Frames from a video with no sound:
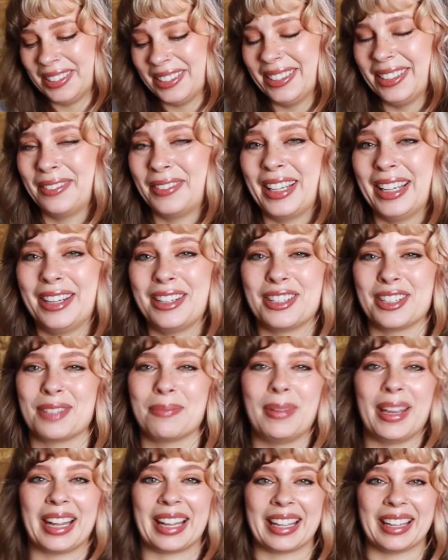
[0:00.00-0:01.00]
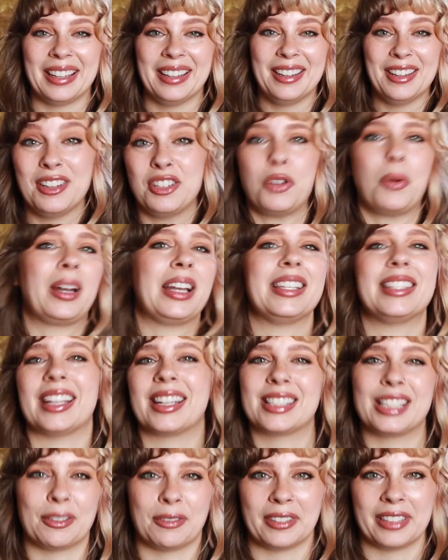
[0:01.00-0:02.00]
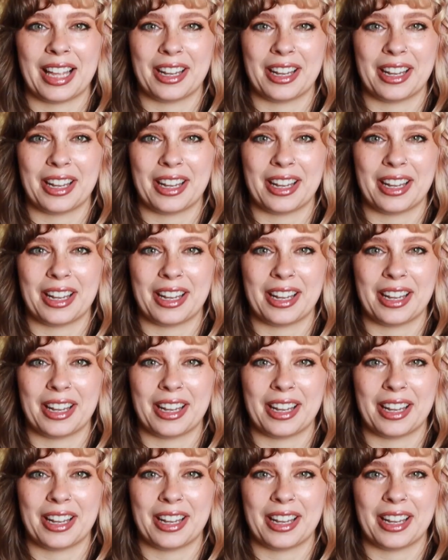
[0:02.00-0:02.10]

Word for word: I'm gonna just pick 26 different